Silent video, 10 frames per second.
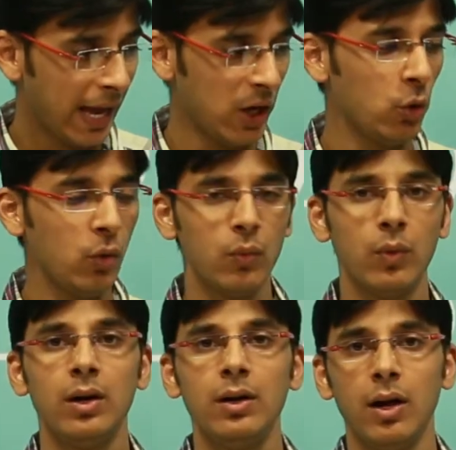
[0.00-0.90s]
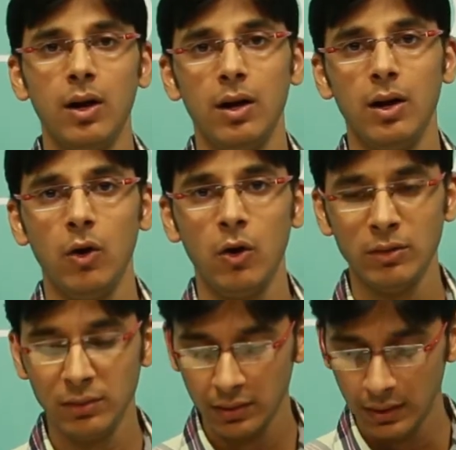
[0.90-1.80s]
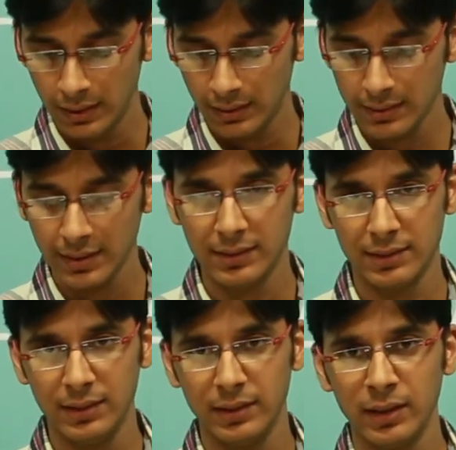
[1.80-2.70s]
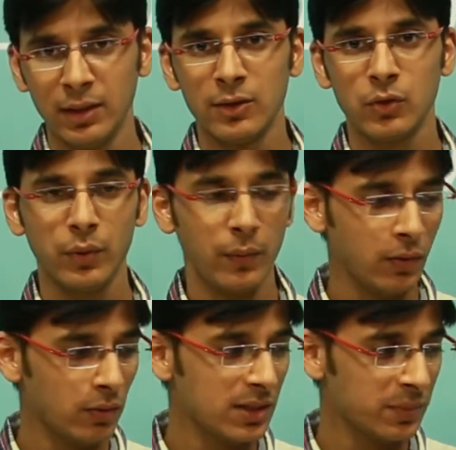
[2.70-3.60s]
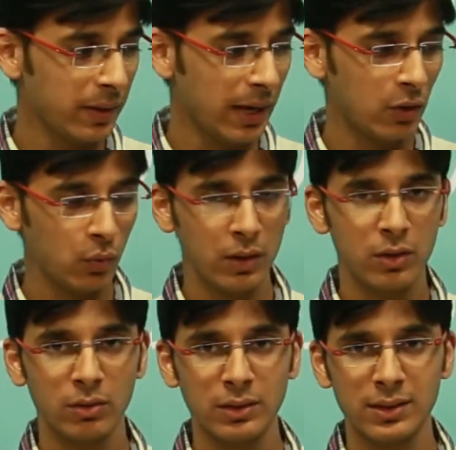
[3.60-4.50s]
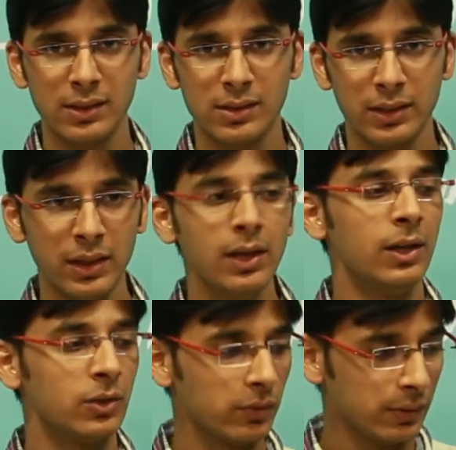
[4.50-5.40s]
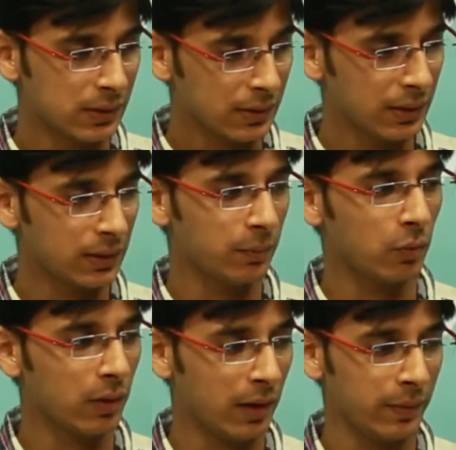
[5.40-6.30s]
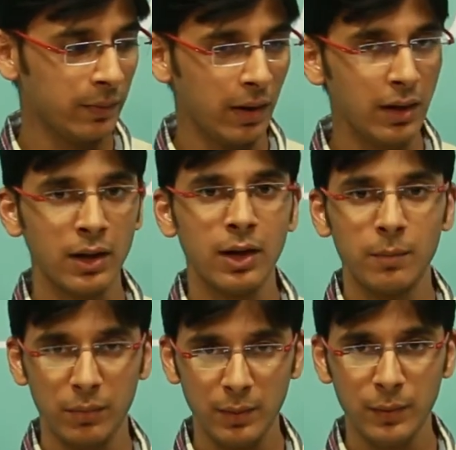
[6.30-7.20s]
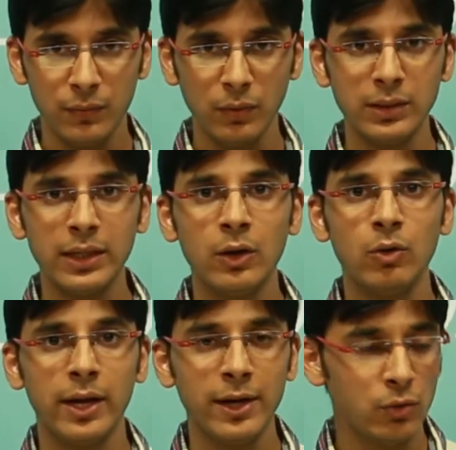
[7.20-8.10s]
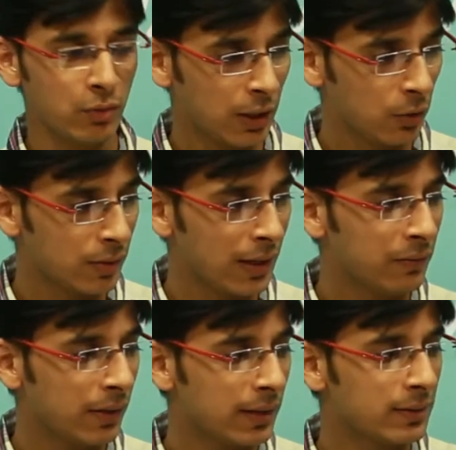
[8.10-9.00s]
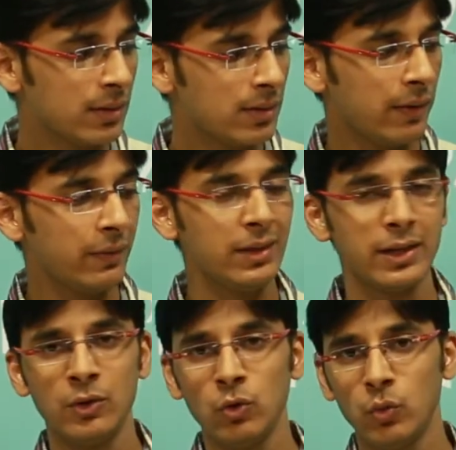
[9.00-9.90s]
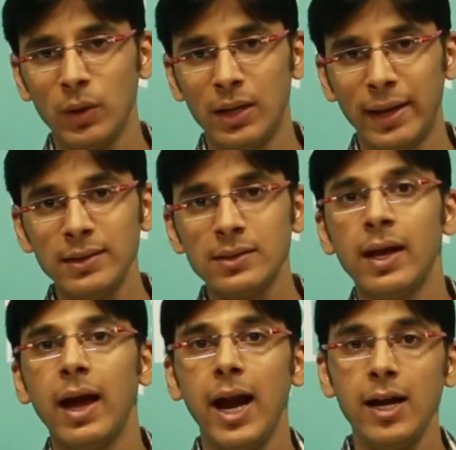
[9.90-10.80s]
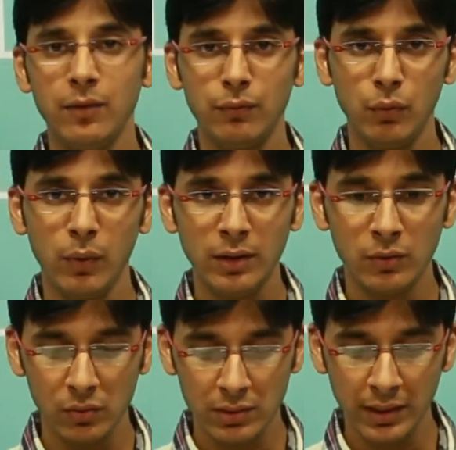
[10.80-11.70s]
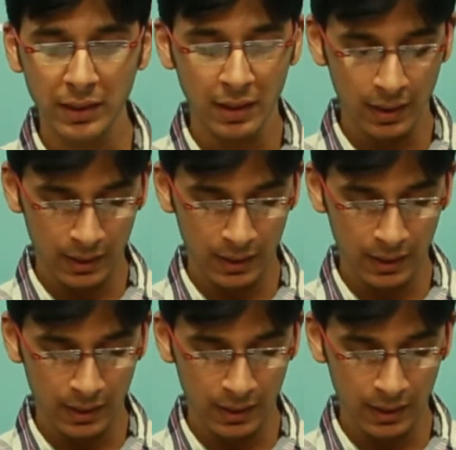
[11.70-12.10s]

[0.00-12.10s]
hello world on this LCD. So we want to display hello world on this LCD. So we'll see the programming part. But before that I would like to tell you that we are just having 10 to 12 lines, and if you are using